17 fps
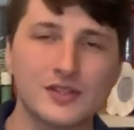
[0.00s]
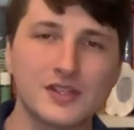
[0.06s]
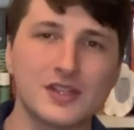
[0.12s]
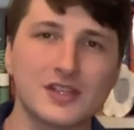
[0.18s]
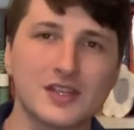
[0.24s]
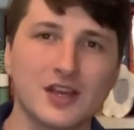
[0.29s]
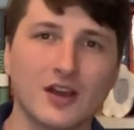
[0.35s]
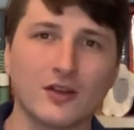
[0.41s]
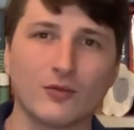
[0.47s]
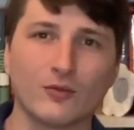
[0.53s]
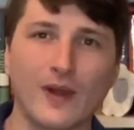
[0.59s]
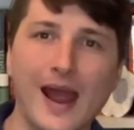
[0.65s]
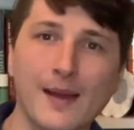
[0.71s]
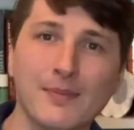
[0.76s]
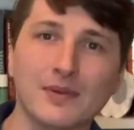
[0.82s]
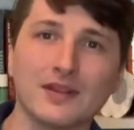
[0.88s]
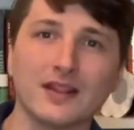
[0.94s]
the tongue
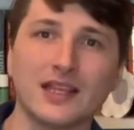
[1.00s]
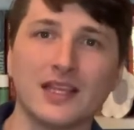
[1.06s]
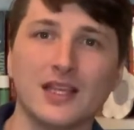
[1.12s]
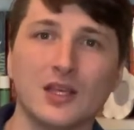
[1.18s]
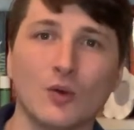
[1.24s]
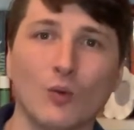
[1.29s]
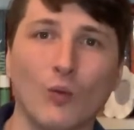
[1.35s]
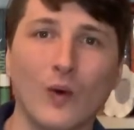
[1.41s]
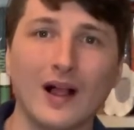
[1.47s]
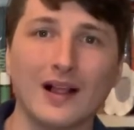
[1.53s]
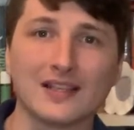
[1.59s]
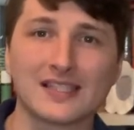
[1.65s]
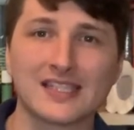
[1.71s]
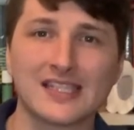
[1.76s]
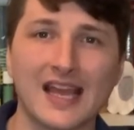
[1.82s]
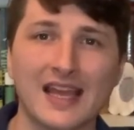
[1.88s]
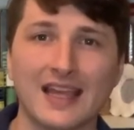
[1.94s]
rapidly while
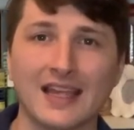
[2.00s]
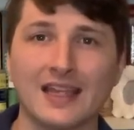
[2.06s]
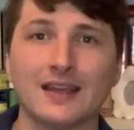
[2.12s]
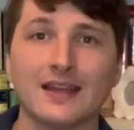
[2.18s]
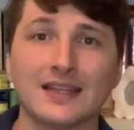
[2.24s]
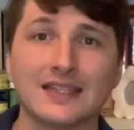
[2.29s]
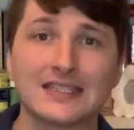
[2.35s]
saying